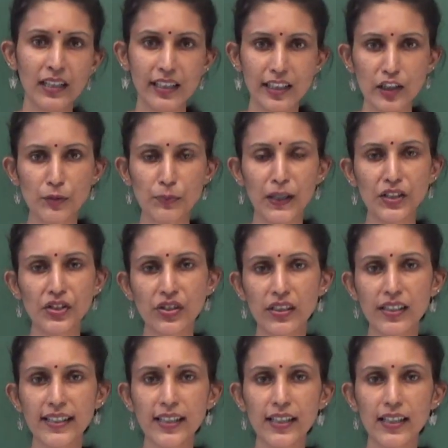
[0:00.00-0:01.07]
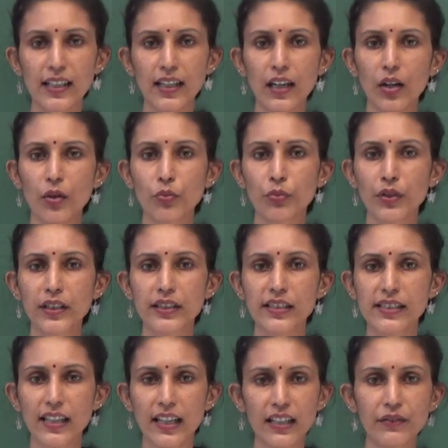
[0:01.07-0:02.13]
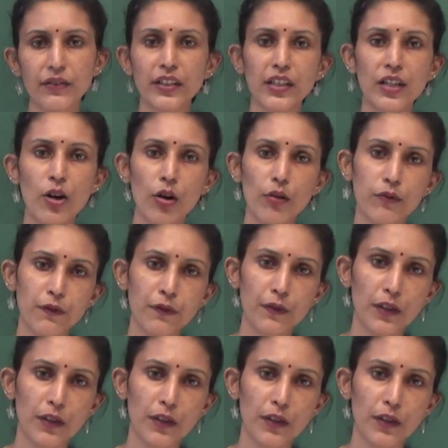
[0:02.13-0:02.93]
especially with delivery of